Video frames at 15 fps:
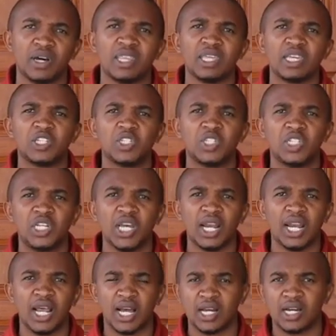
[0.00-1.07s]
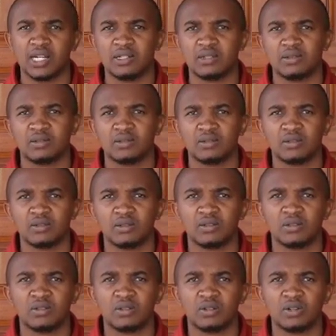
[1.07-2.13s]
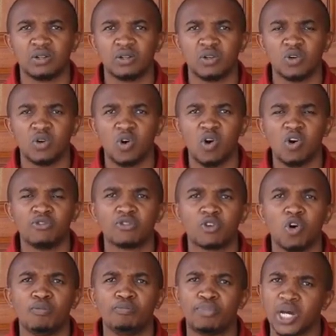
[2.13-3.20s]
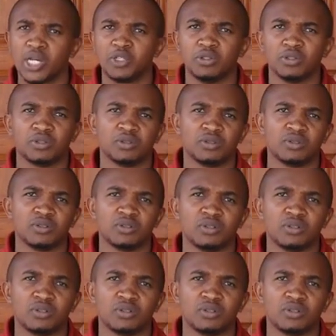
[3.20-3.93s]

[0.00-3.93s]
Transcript: by the sheer lack of compassion